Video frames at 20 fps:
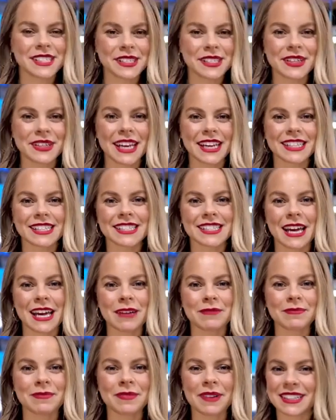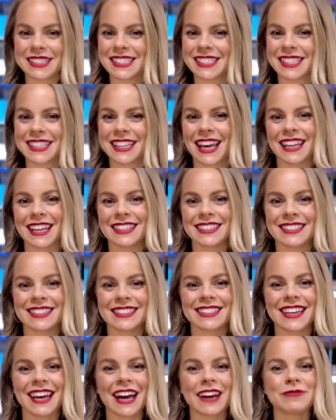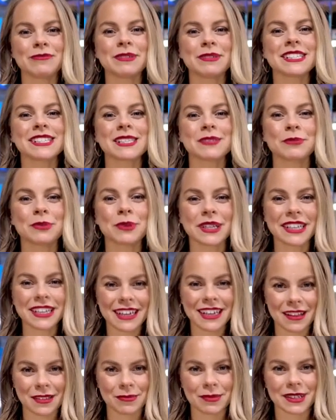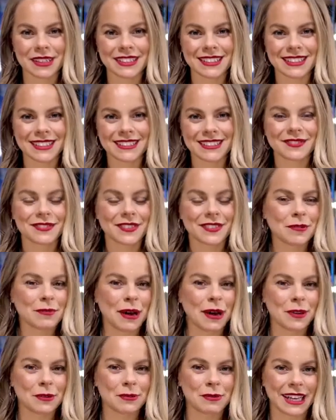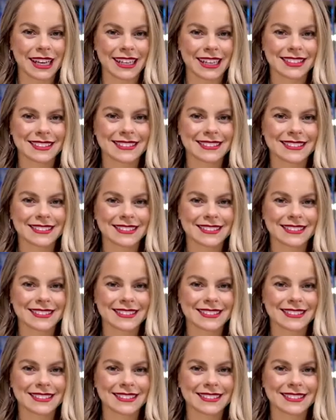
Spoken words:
see you next time. Until then, I've been Sabrina Cuthbert for The Power Play.